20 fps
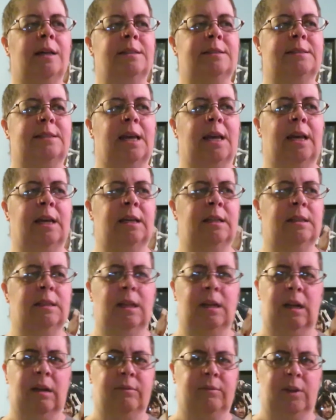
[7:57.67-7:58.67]
saying
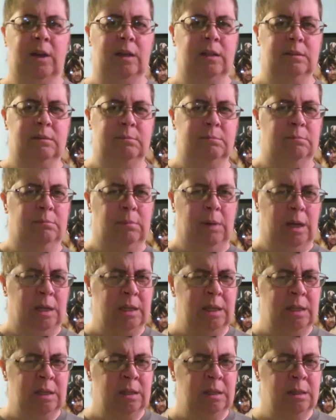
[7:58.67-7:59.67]
that I've got
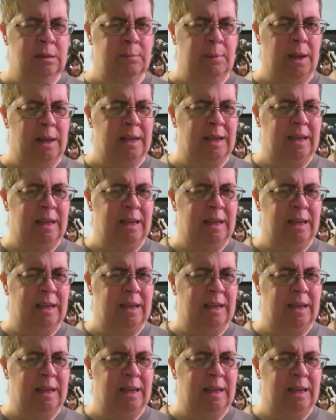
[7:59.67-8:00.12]
money in my